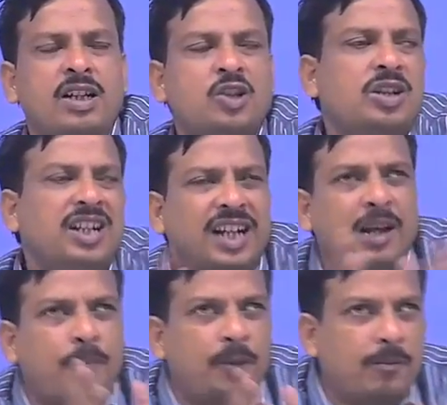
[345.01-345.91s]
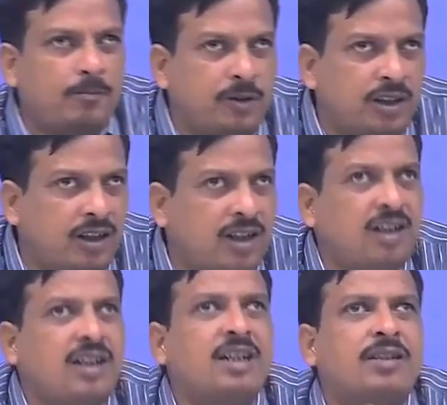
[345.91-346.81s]
So he can
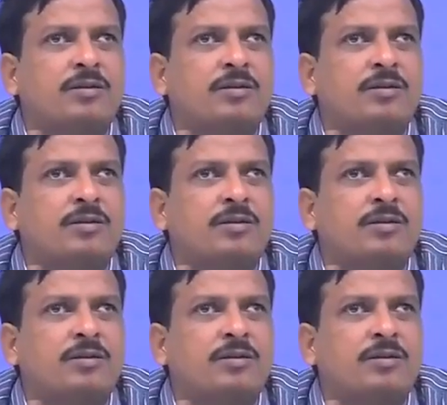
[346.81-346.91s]
prepare his